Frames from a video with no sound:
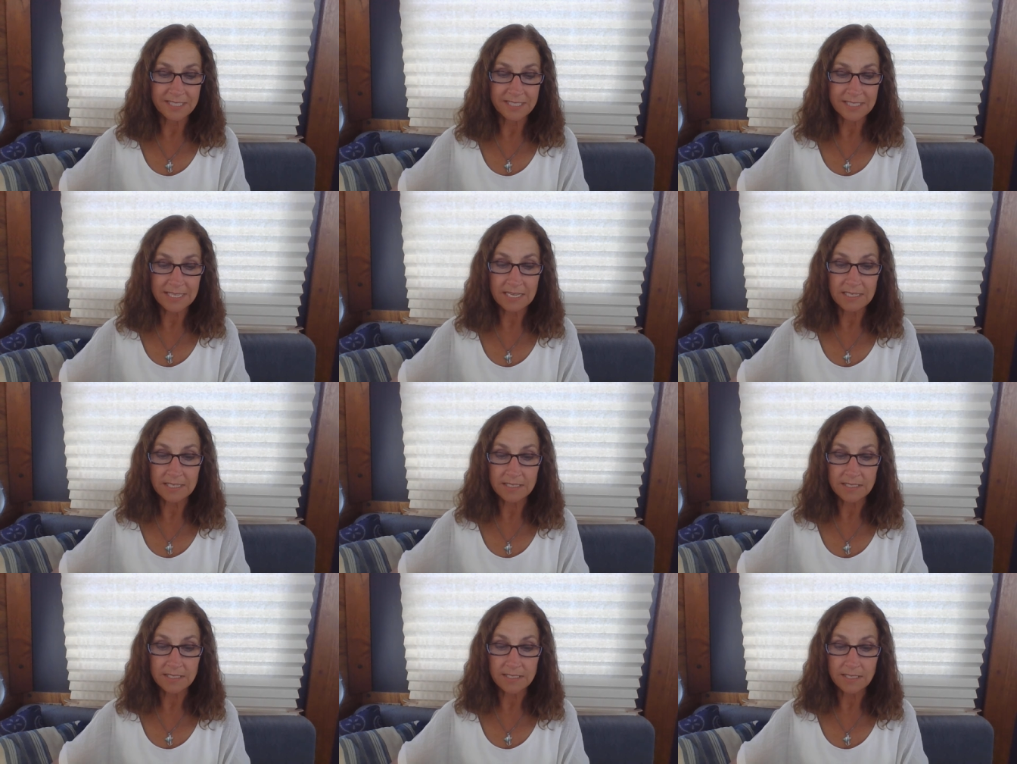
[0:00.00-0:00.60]

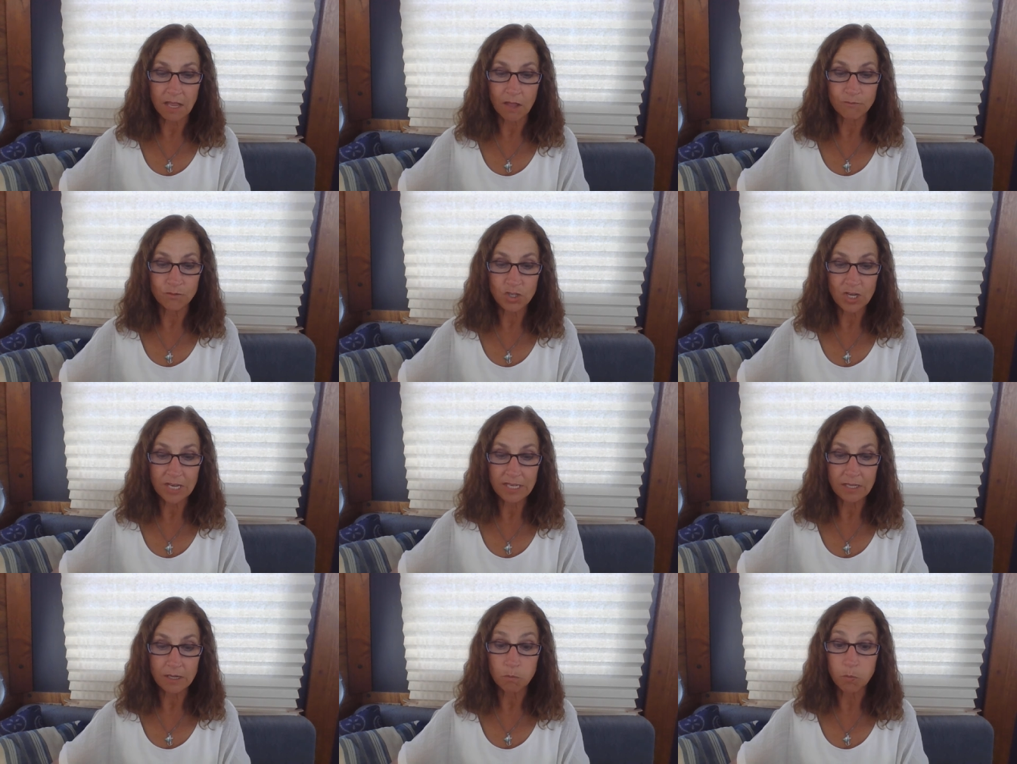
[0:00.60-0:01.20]
descendants of
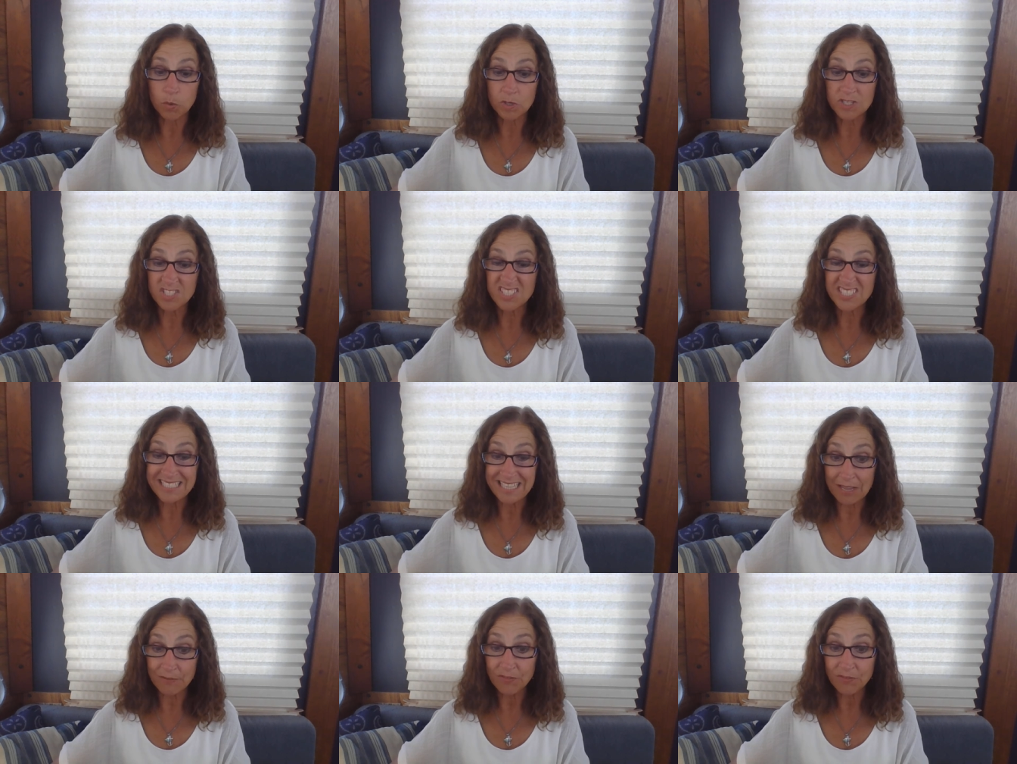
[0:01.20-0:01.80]
Jacob were
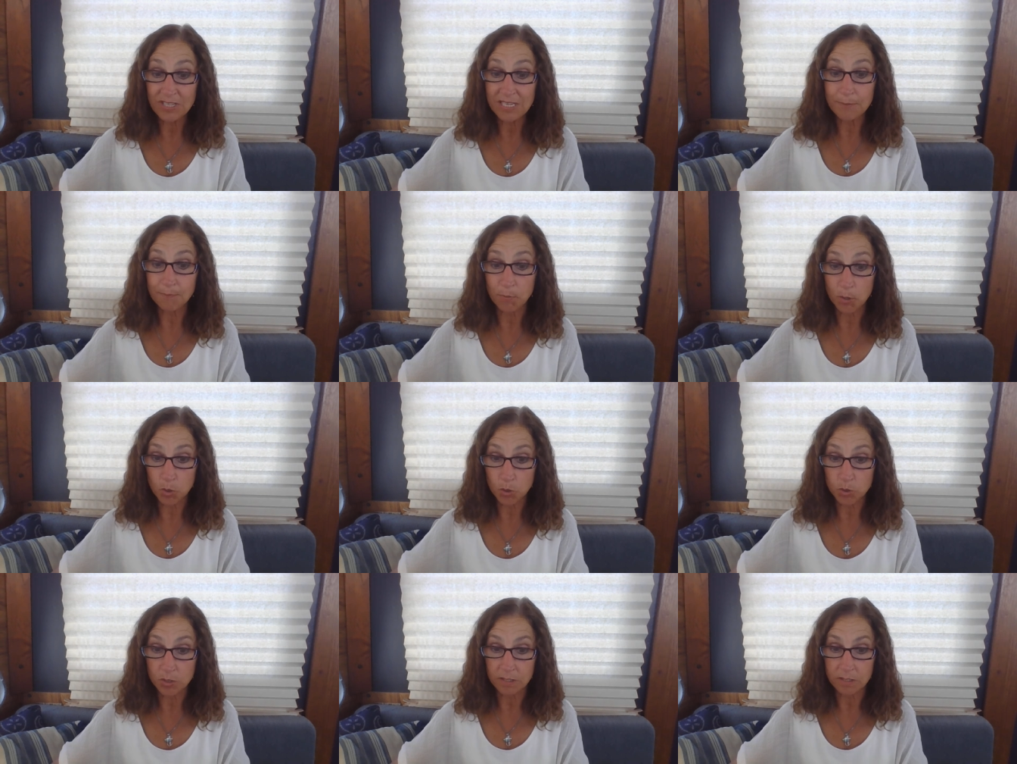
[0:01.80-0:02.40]
70
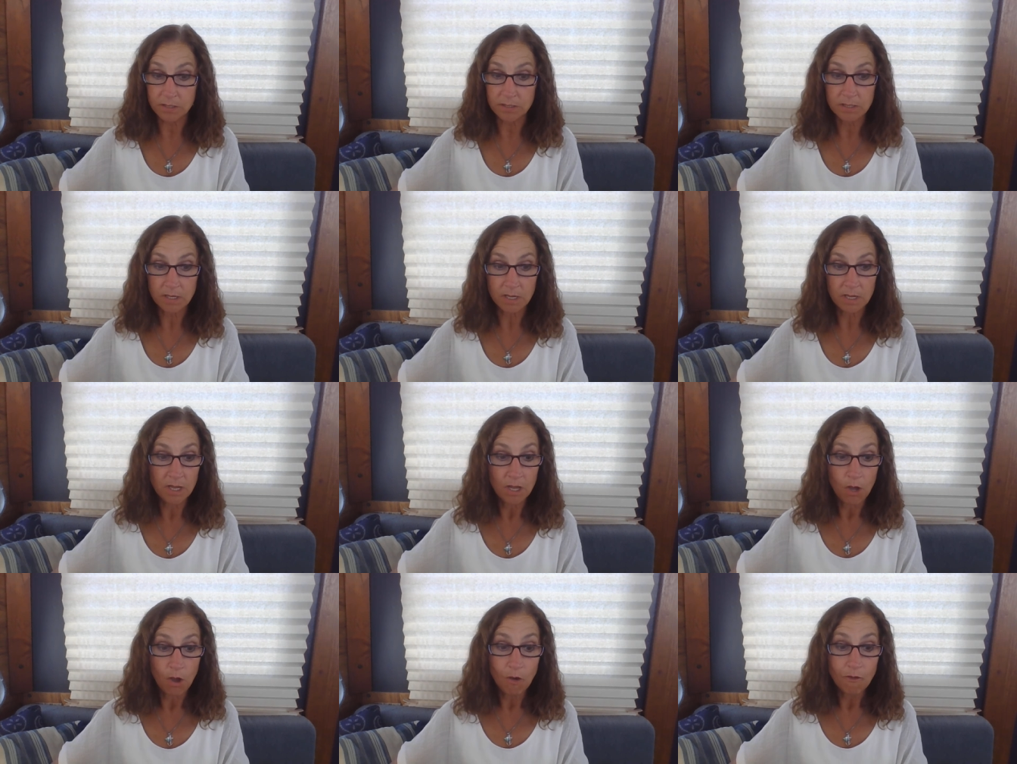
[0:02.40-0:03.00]
persons,
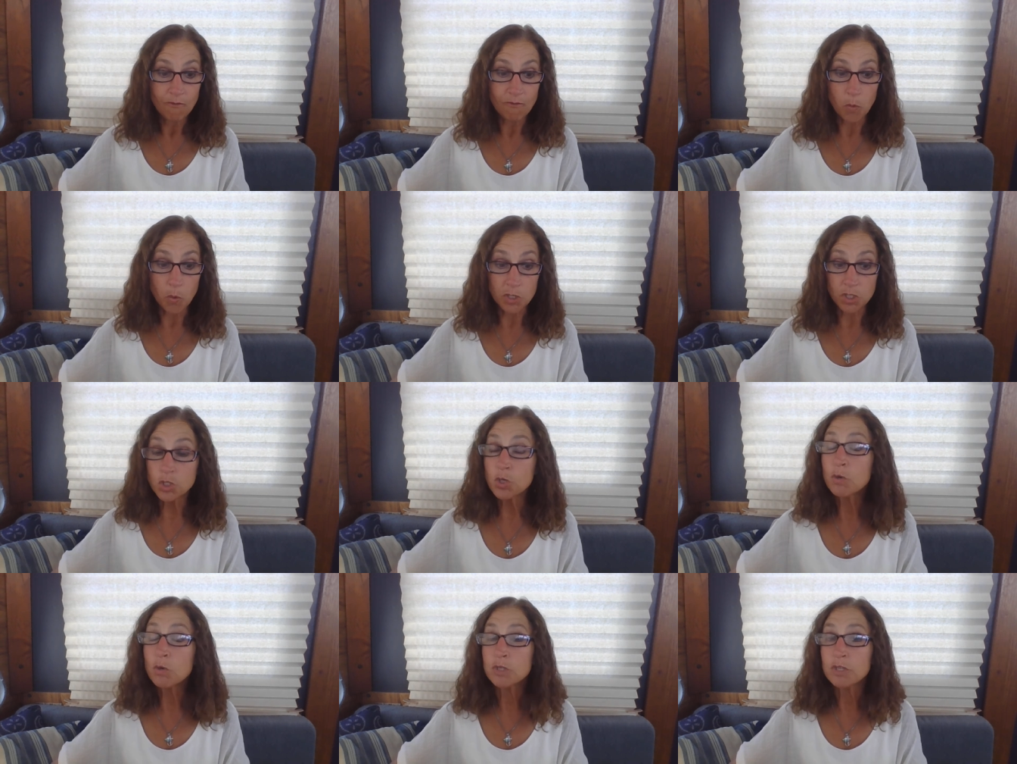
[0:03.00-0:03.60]

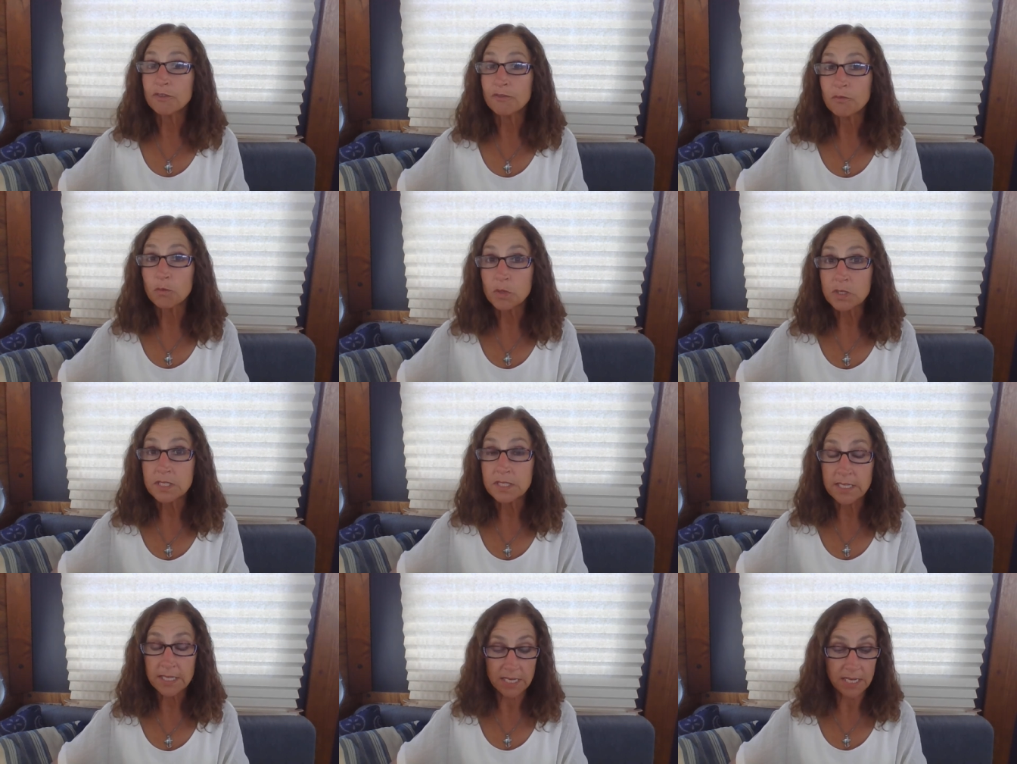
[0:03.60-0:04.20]
for Joseph
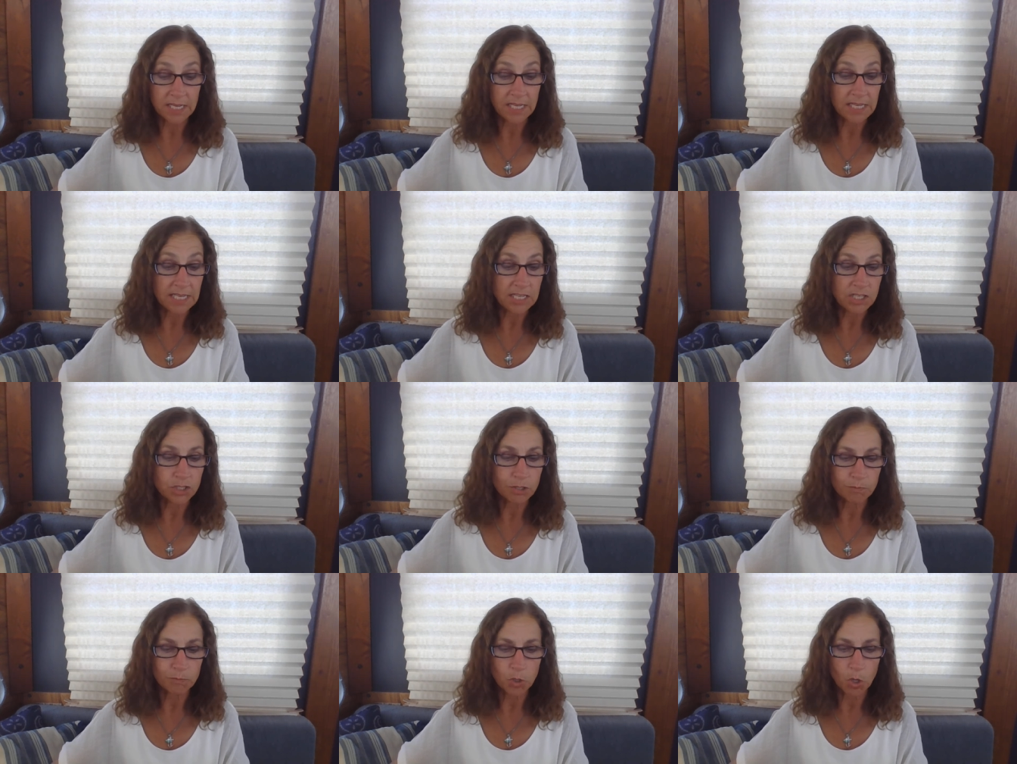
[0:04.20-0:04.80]
was in
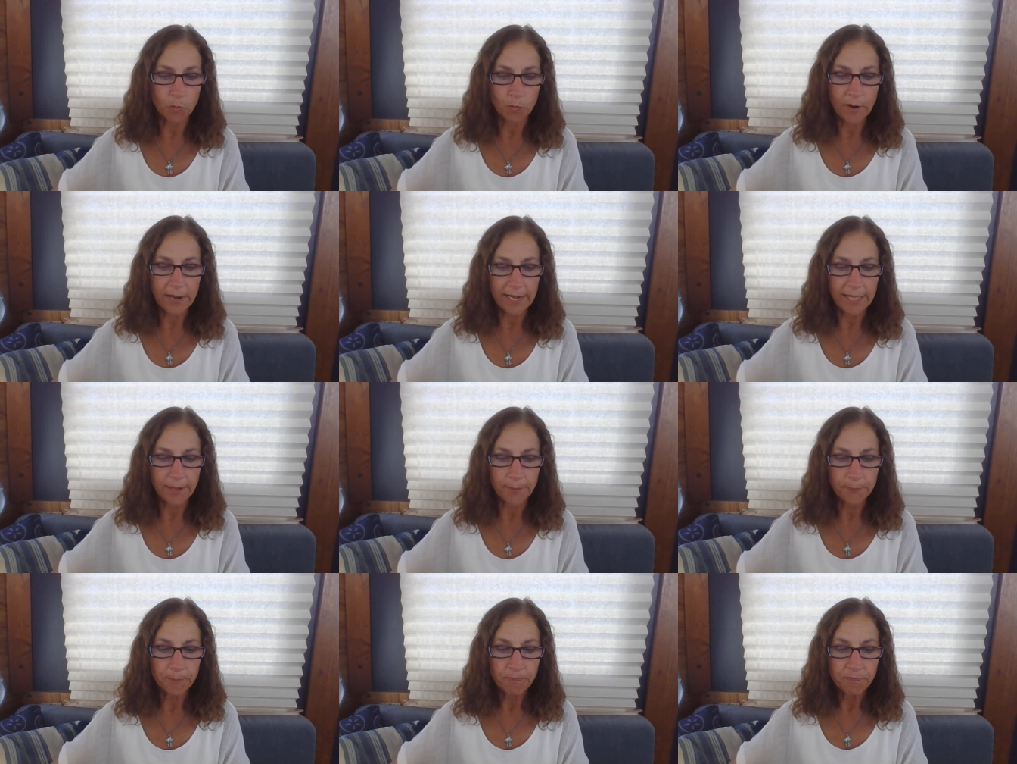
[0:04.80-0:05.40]
Egypt
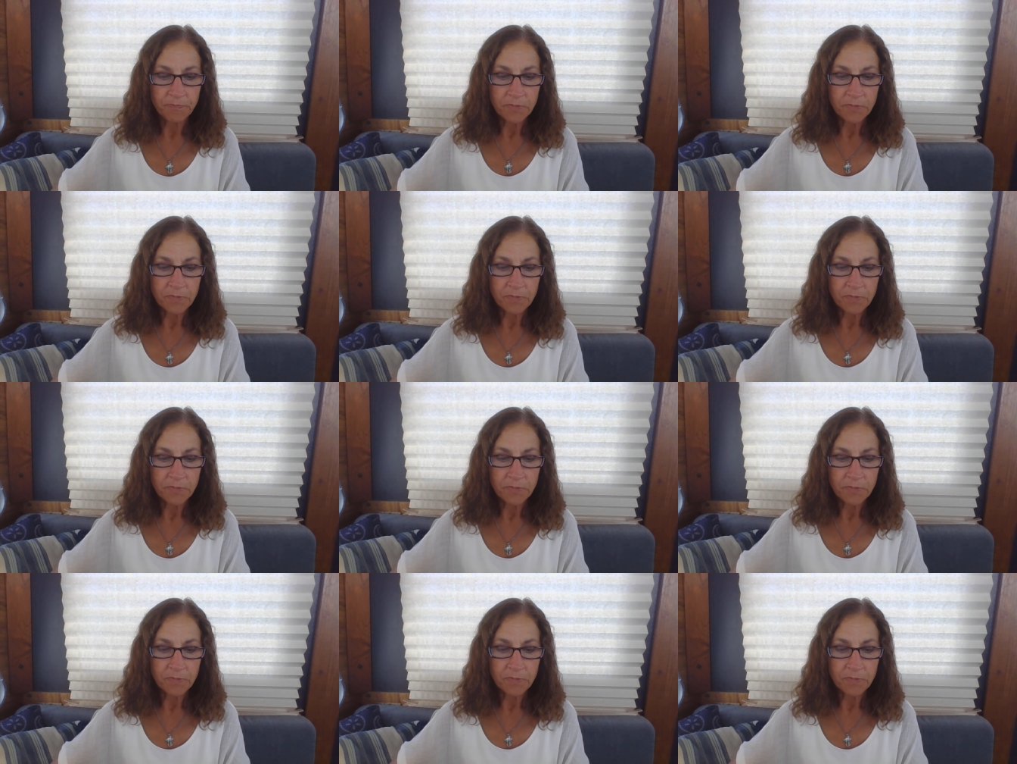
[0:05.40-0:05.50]
already.